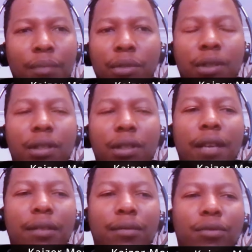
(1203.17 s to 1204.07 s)
just like,
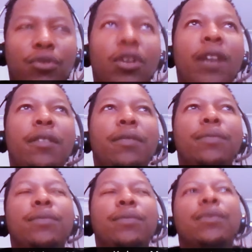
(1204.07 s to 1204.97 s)
try to
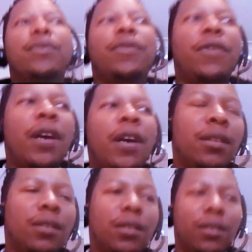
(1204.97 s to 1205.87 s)

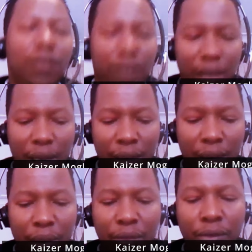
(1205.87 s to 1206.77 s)
find
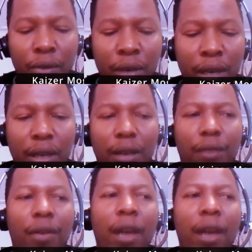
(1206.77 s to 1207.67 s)
a story
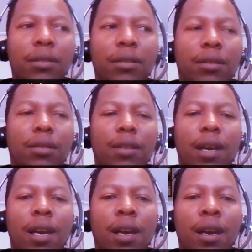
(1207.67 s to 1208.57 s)
that
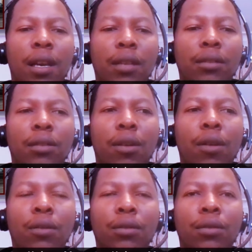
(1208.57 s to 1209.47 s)
is
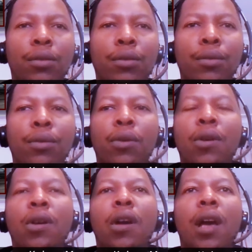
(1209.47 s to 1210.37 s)
close to you
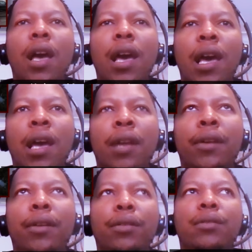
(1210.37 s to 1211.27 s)

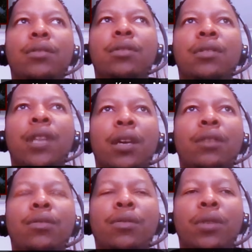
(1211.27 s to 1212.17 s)
and stick
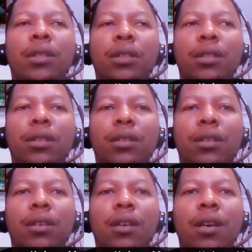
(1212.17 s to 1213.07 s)
to it.
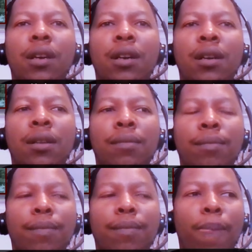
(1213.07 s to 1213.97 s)

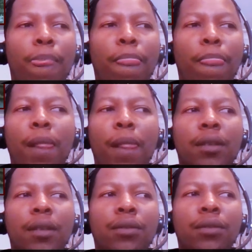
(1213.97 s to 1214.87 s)

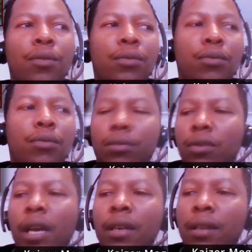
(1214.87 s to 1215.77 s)
Don't
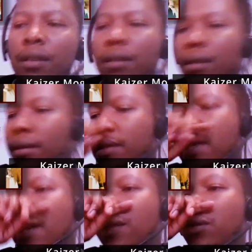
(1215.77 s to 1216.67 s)
try to
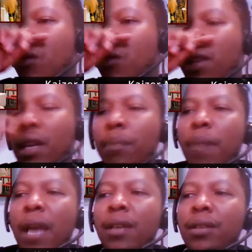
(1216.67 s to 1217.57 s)
tell a story that
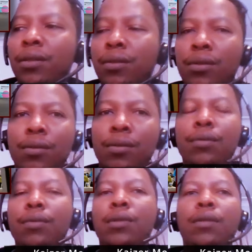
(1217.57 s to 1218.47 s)
panders to,
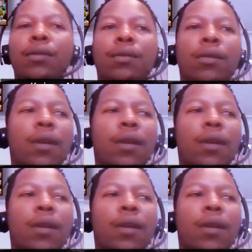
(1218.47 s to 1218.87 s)
you know,